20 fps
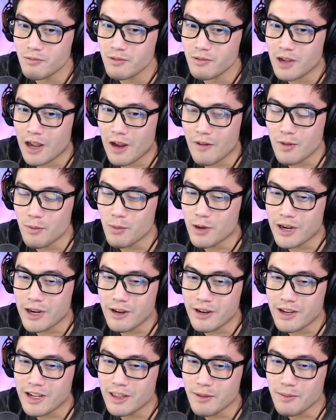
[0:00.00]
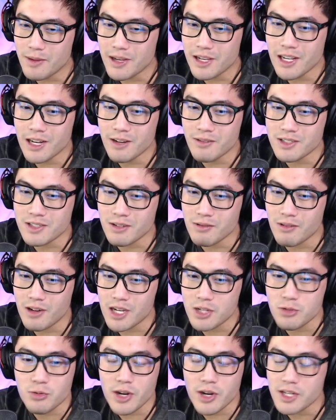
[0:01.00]
everybody in the beginning was like, why
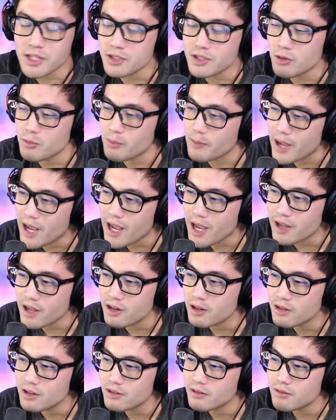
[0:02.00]
is Ryan so mad?